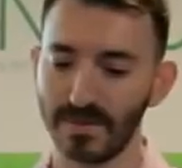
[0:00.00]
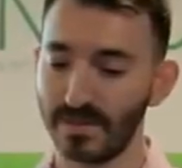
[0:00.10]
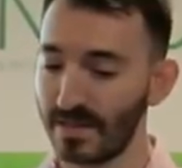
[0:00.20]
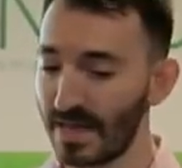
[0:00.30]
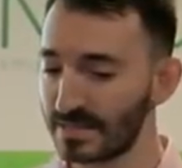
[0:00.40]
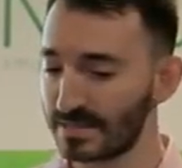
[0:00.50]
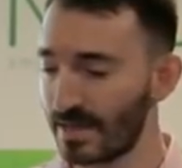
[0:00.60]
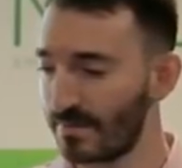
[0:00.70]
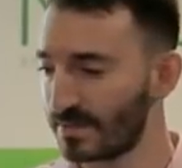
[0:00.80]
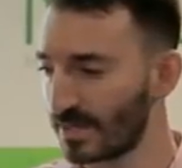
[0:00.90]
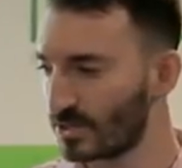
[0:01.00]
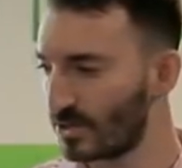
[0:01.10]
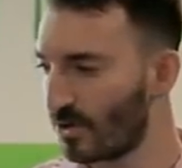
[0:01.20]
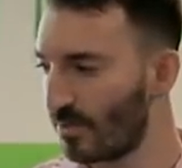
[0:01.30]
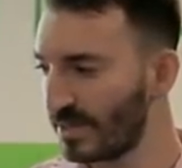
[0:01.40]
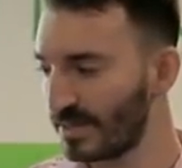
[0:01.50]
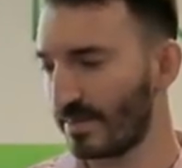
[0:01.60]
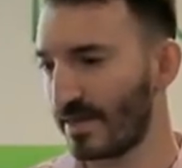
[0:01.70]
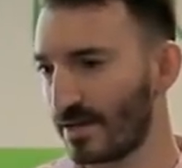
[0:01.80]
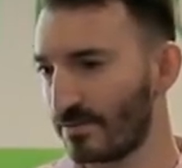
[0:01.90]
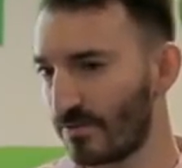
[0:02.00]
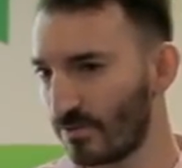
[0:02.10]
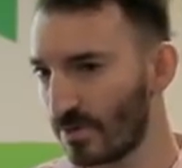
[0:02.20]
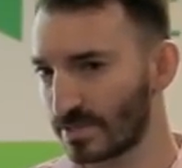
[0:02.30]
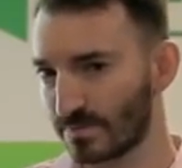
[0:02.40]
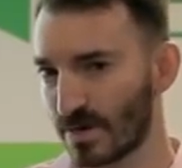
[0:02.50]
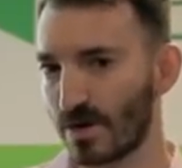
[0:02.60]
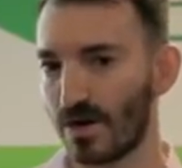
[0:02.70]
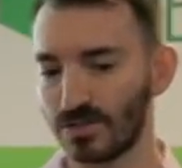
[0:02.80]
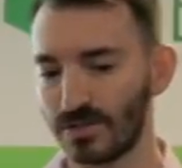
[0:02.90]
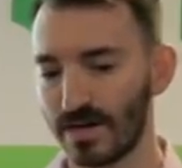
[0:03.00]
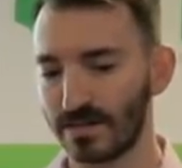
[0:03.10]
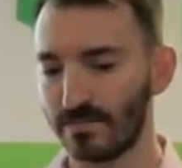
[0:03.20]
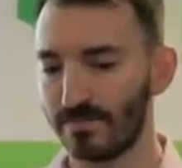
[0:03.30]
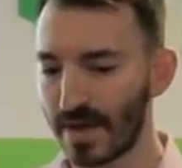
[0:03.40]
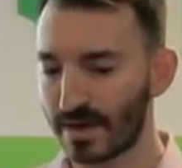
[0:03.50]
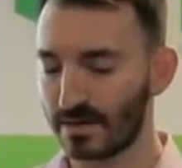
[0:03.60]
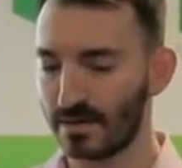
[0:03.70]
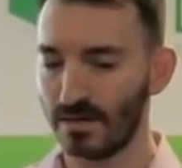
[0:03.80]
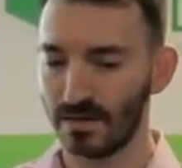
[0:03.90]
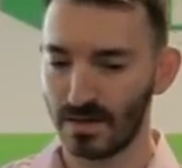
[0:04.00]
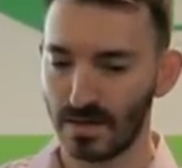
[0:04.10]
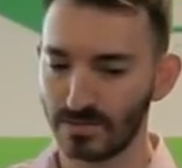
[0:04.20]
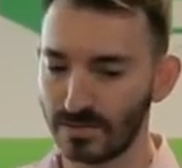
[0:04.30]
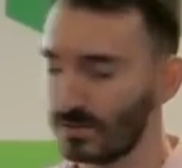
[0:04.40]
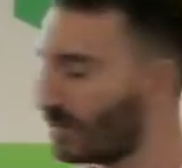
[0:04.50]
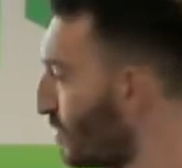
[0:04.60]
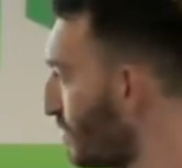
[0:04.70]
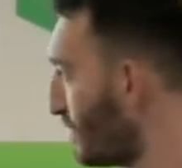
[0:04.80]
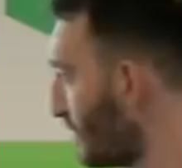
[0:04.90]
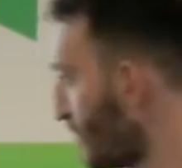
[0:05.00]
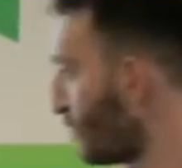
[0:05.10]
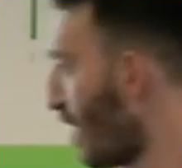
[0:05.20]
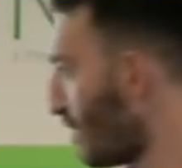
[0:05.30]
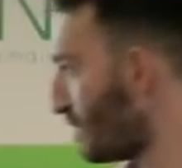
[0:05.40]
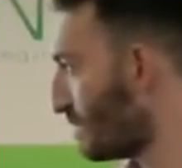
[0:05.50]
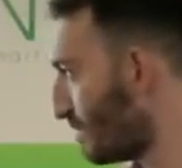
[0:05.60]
the last step is actually committing that through a smart contract back to the user's swap.